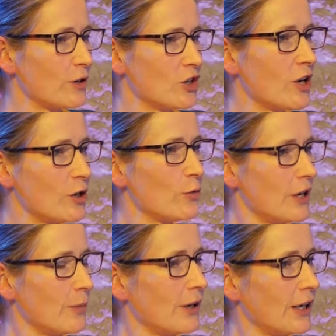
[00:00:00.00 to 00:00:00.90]
and we
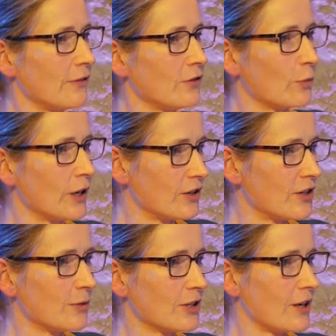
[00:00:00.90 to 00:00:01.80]
genuinely believed that we could
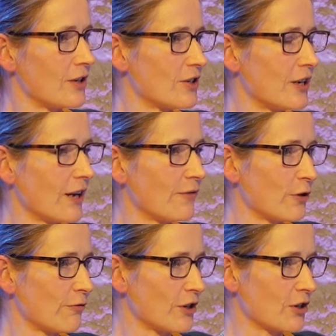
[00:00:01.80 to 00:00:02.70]
simultaneously get
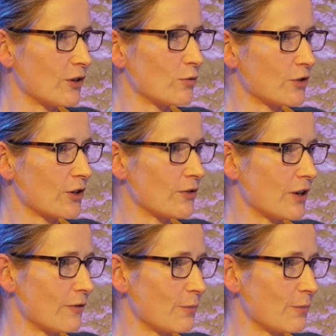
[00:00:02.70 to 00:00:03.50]
very rich and also